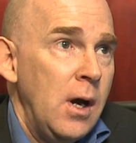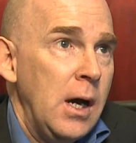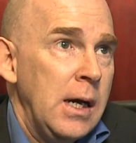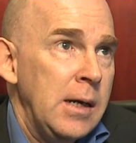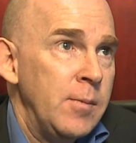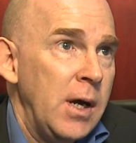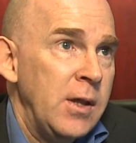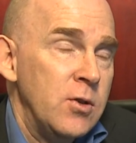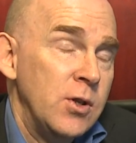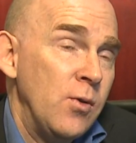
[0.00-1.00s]
I
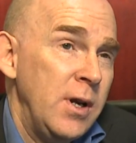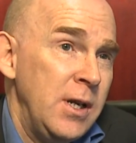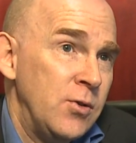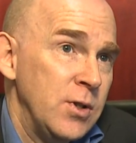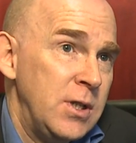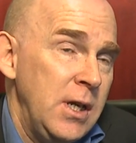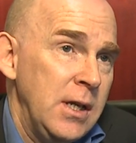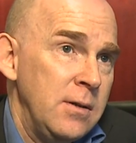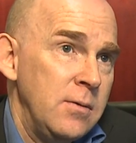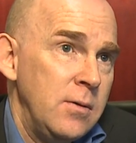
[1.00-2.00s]
think there's a great interest
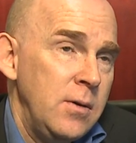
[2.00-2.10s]
in